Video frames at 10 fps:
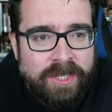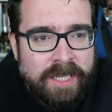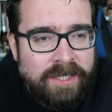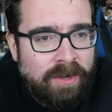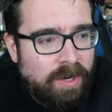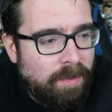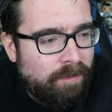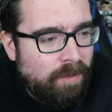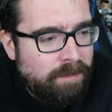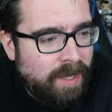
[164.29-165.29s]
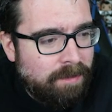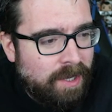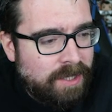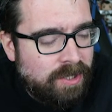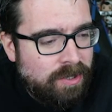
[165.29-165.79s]
They sold him on for big
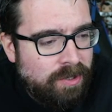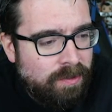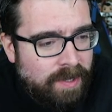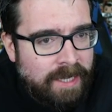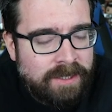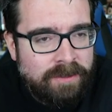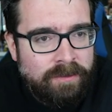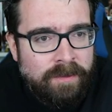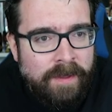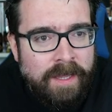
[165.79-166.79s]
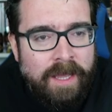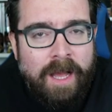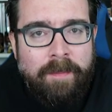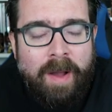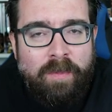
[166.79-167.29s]
money to Newcastle,
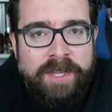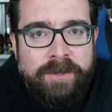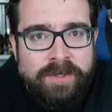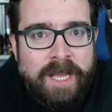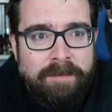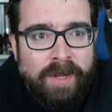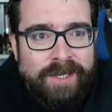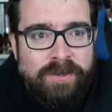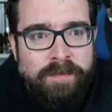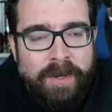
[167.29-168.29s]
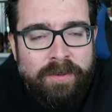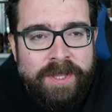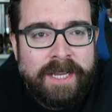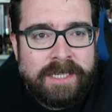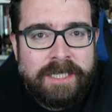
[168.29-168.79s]
and we used that money to build
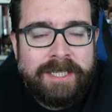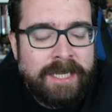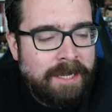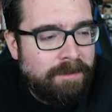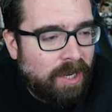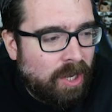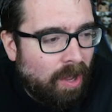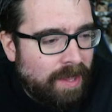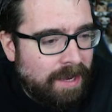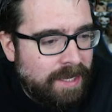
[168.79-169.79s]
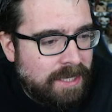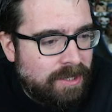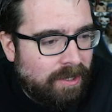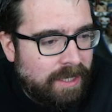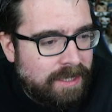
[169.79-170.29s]
the Exeter team that got that year's
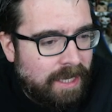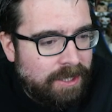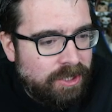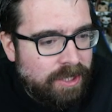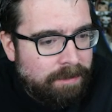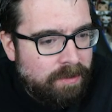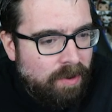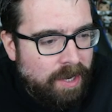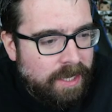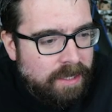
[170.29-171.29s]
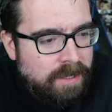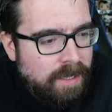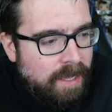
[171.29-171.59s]
non-league to legend up and running.